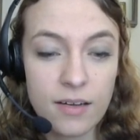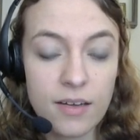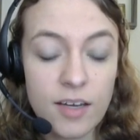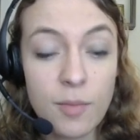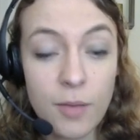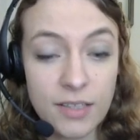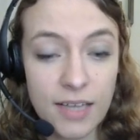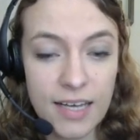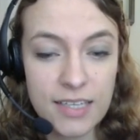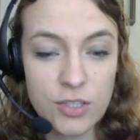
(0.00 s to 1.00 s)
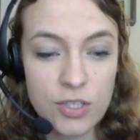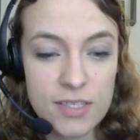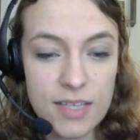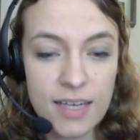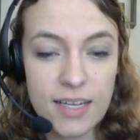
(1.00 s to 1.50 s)
Come on, guys, she
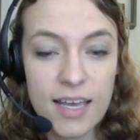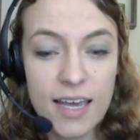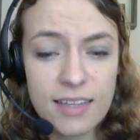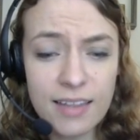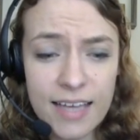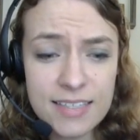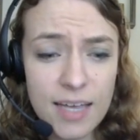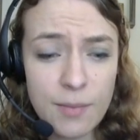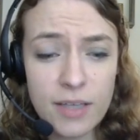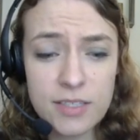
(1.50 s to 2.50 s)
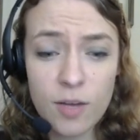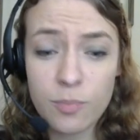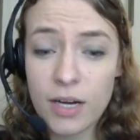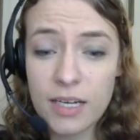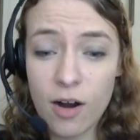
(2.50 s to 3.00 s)
said. The last time I saw
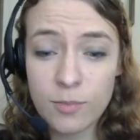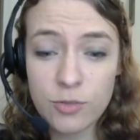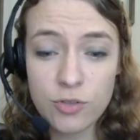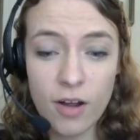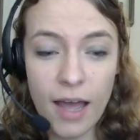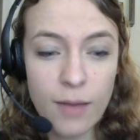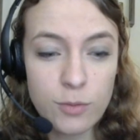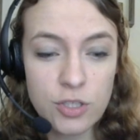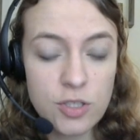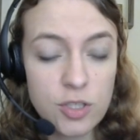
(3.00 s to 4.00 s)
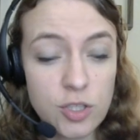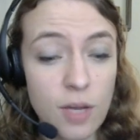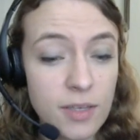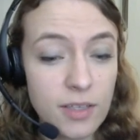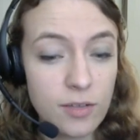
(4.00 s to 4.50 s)
Brady Armstrong, I was just a
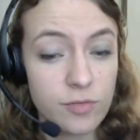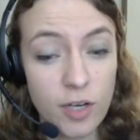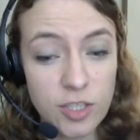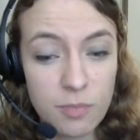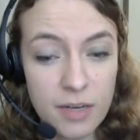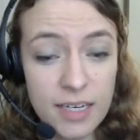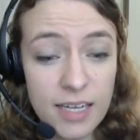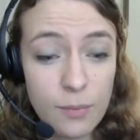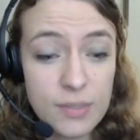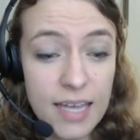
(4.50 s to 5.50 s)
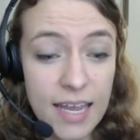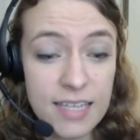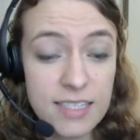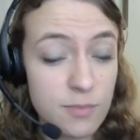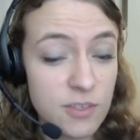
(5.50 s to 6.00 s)
chubby little freshman, and he was a
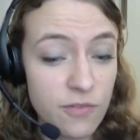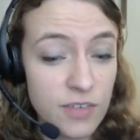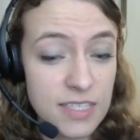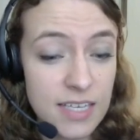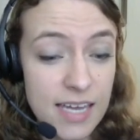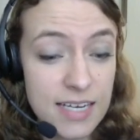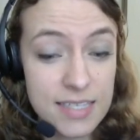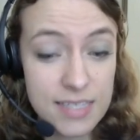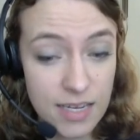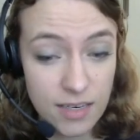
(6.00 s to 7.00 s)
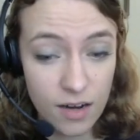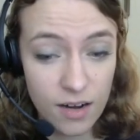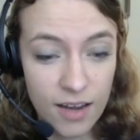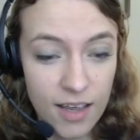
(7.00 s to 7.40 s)
handsome, sophisticated senior.